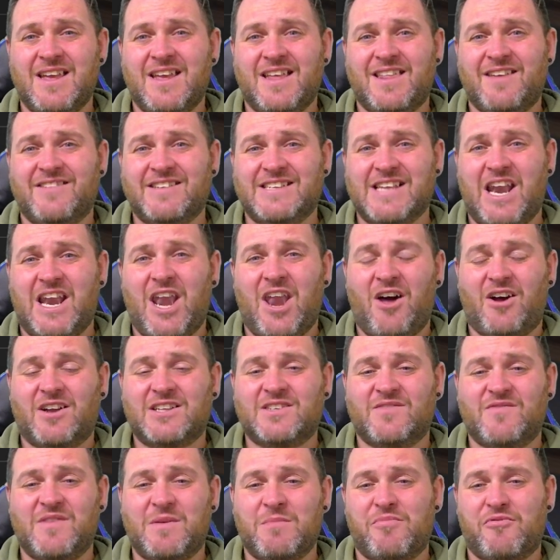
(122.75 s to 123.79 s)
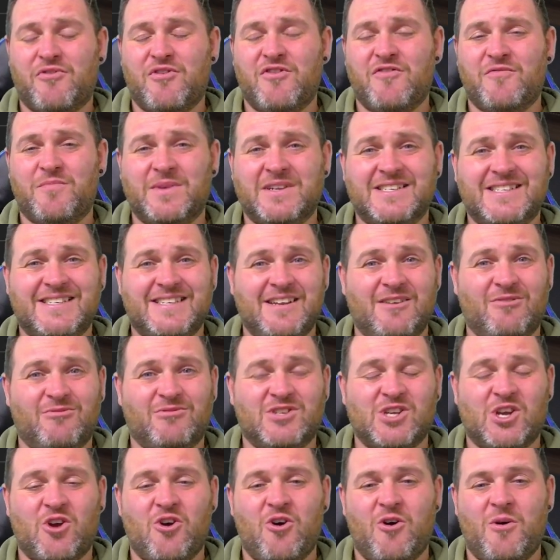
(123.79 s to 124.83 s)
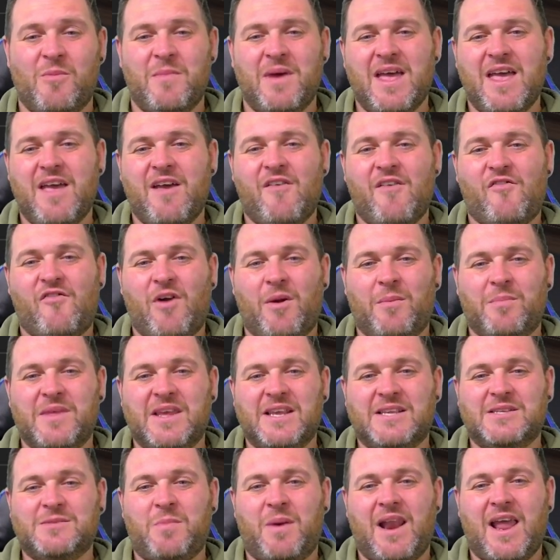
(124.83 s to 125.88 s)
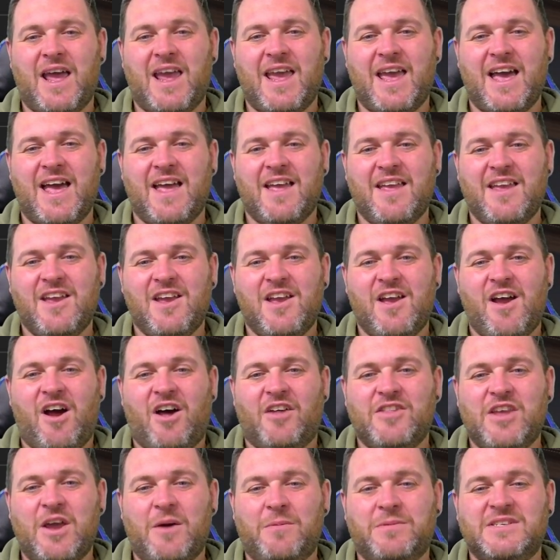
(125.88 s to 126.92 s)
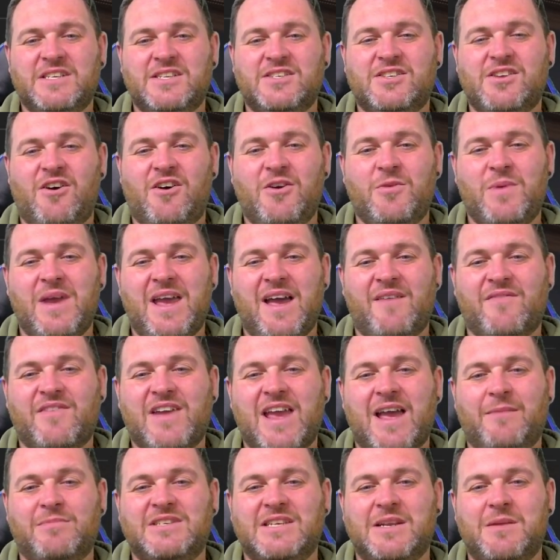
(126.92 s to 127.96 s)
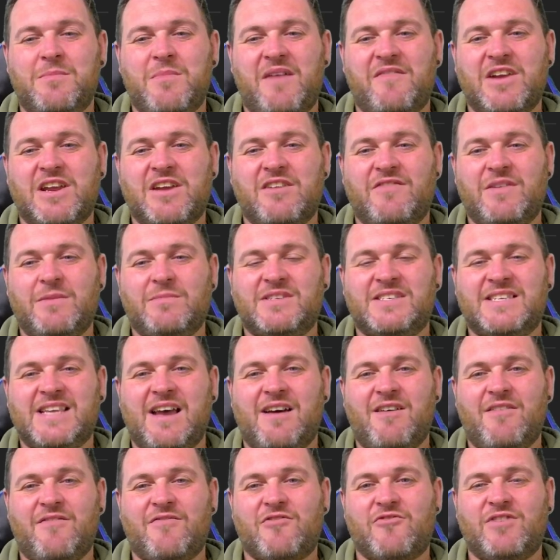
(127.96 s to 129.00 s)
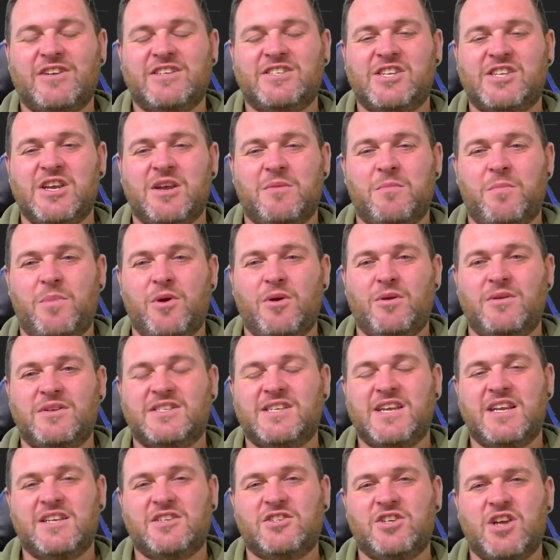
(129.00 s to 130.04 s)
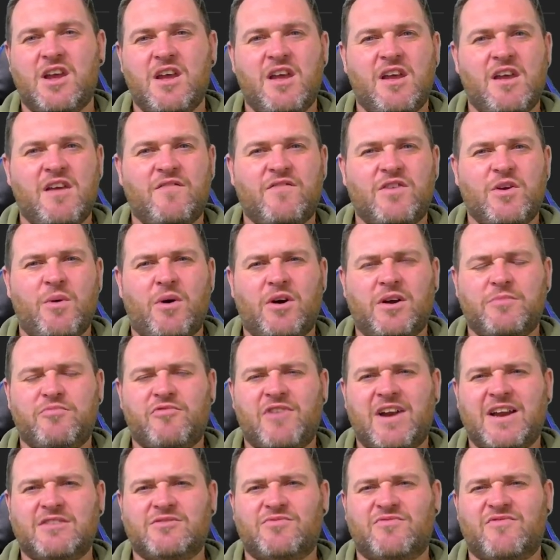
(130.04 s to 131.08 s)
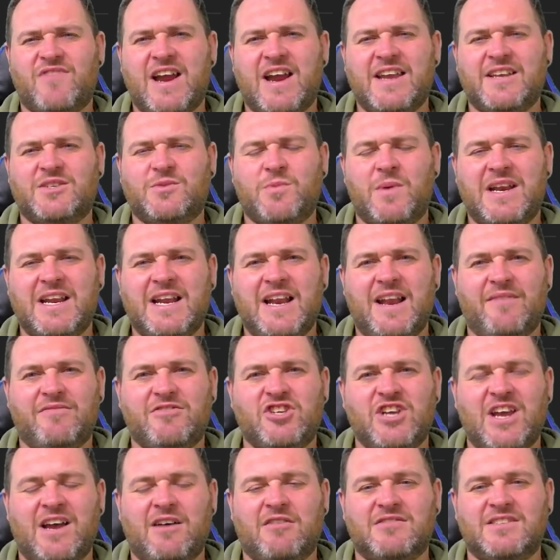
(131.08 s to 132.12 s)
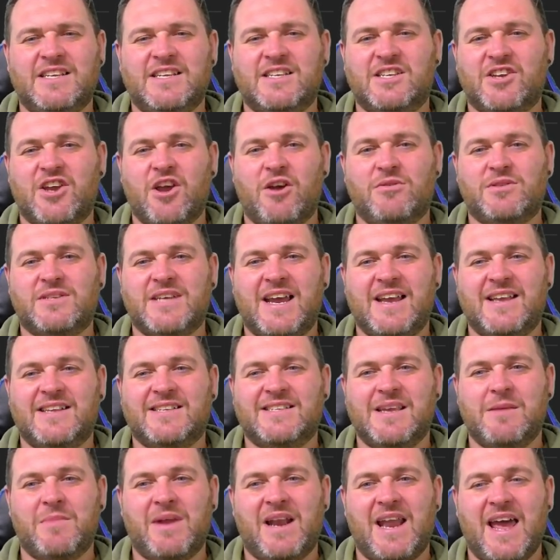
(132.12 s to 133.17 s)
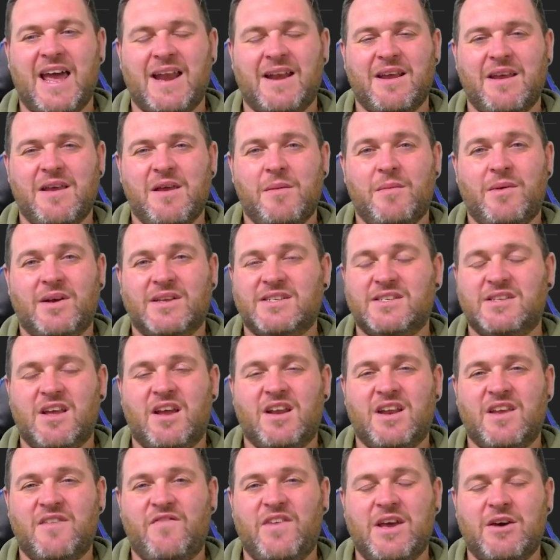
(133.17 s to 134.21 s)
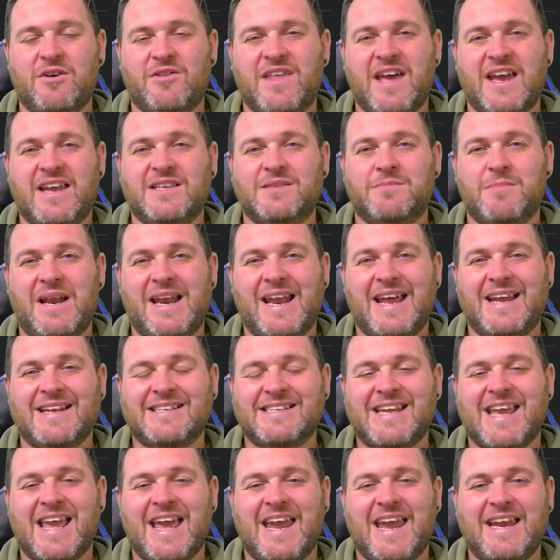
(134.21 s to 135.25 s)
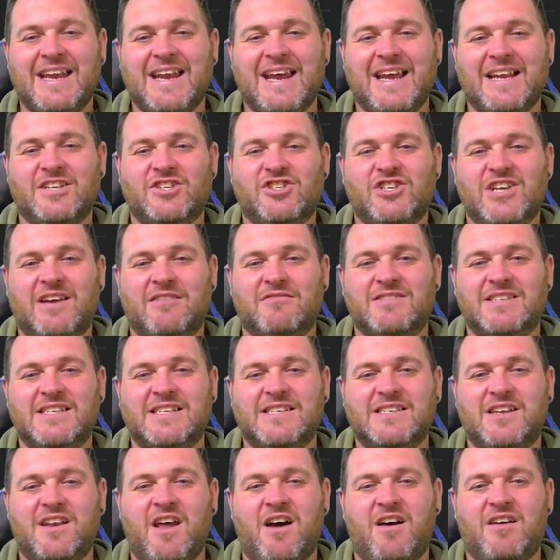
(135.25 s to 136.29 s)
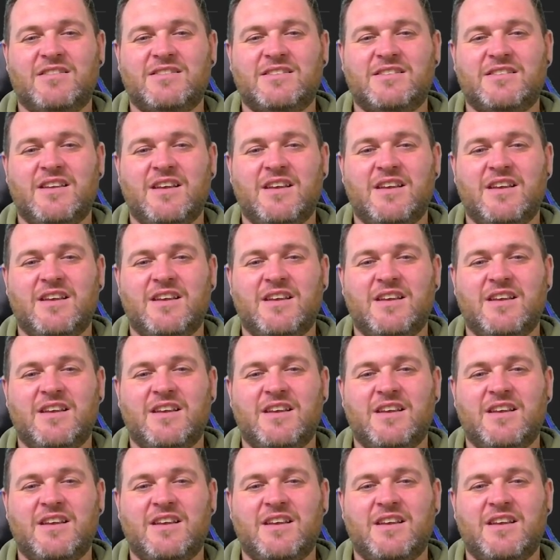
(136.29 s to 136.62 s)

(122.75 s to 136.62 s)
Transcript: there is a lot of improvement still to come from this player. On the opposite side, we have Captain America himself, Christian Pulisic. A few eyebrows were raised when he left Chelsea to go to AC Milan. I certainly feel that is Milan's gain and Chelsea's loss.